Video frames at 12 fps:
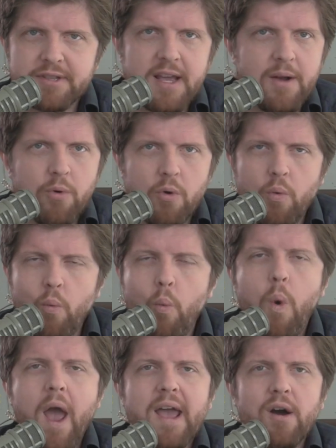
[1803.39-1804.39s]
They were
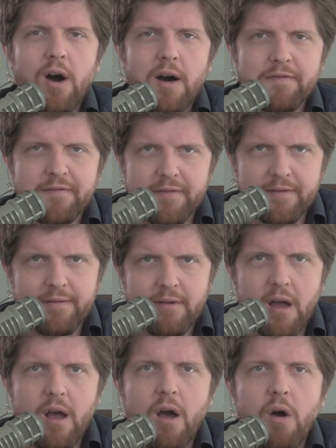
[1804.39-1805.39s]
way off,
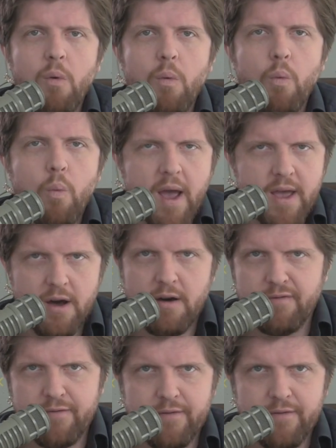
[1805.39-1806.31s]
way off.